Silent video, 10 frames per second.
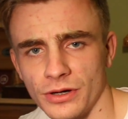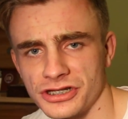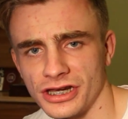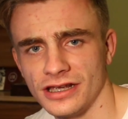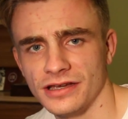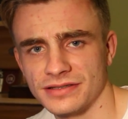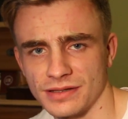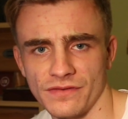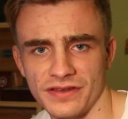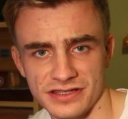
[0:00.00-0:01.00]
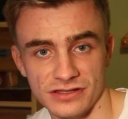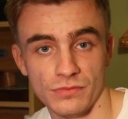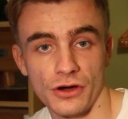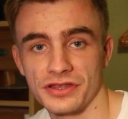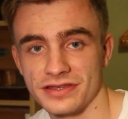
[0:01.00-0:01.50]
watching some of his
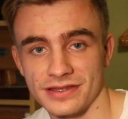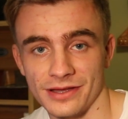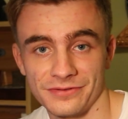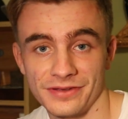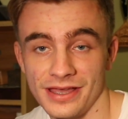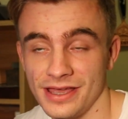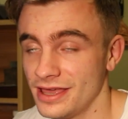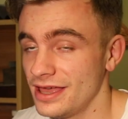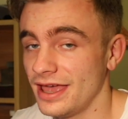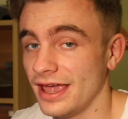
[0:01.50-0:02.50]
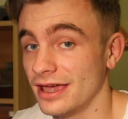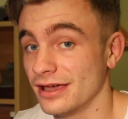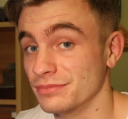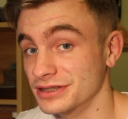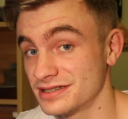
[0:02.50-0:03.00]
modern stuff,
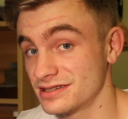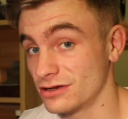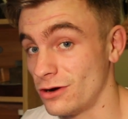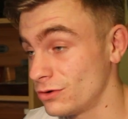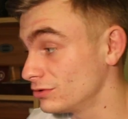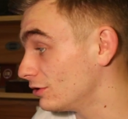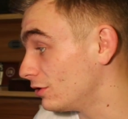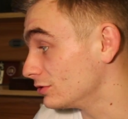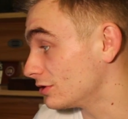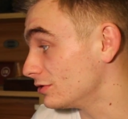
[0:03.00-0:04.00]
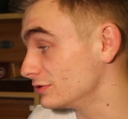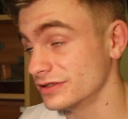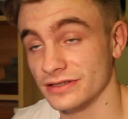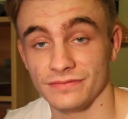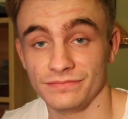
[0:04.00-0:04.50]
but this is an old
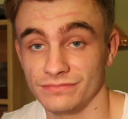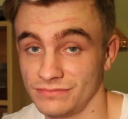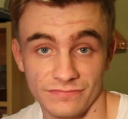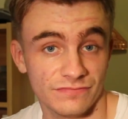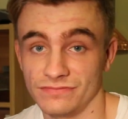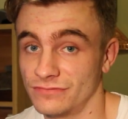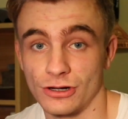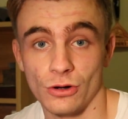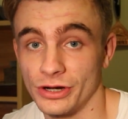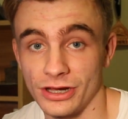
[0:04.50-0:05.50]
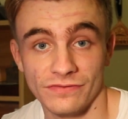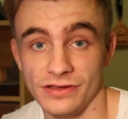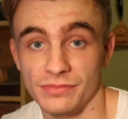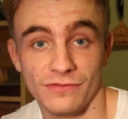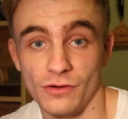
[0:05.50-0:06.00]
recording of
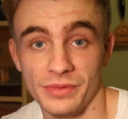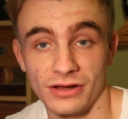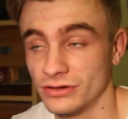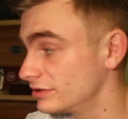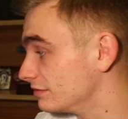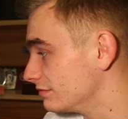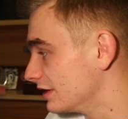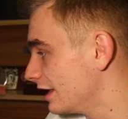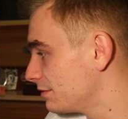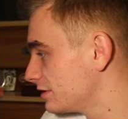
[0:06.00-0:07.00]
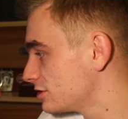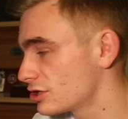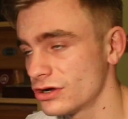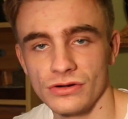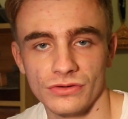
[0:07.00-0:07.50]
him performing on the Letterman
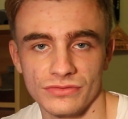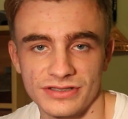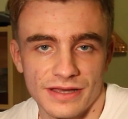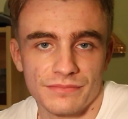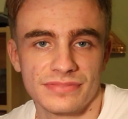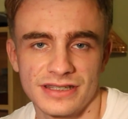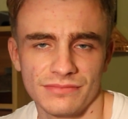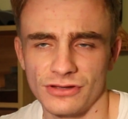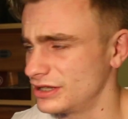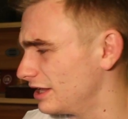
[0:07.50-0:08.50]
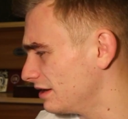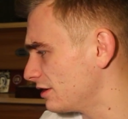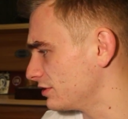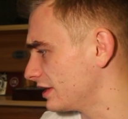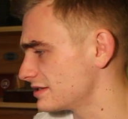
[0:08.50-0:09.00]
show or some not that, I
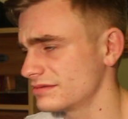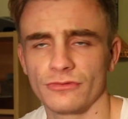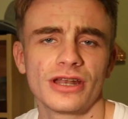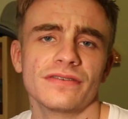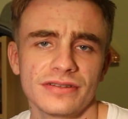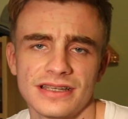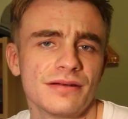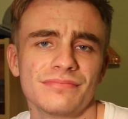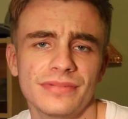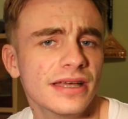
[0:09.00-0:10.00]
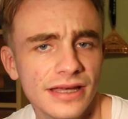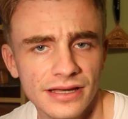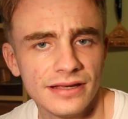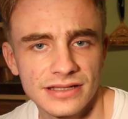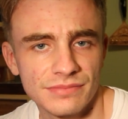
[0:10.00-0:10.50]
don't think that's, whatever, some
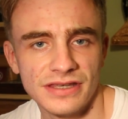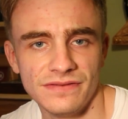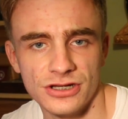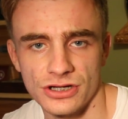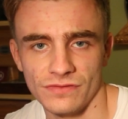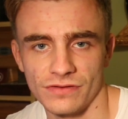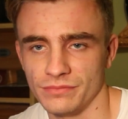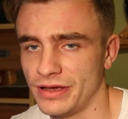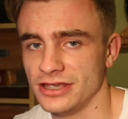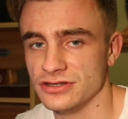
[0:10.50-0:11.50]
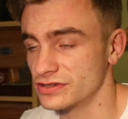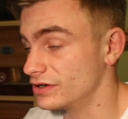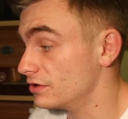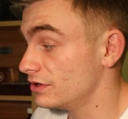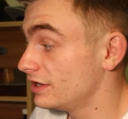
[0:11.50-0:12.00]
TV show from ages
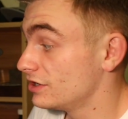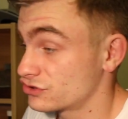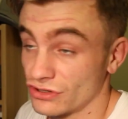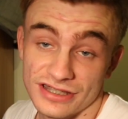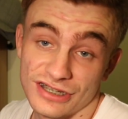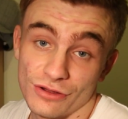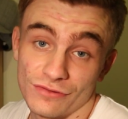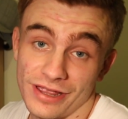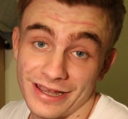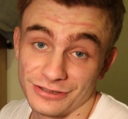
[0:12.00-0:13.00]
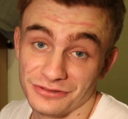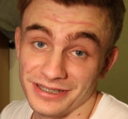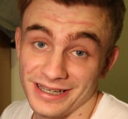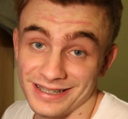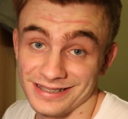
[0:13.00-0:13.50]
ago. So let's go and react to
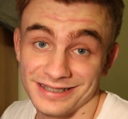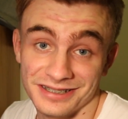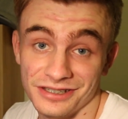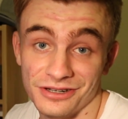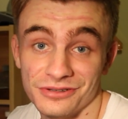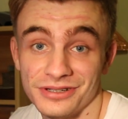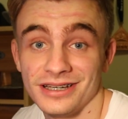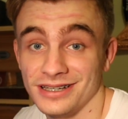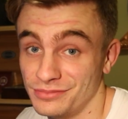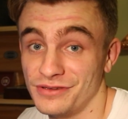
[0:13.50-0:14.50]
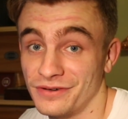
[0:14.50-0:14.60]
it, and you know, it'll be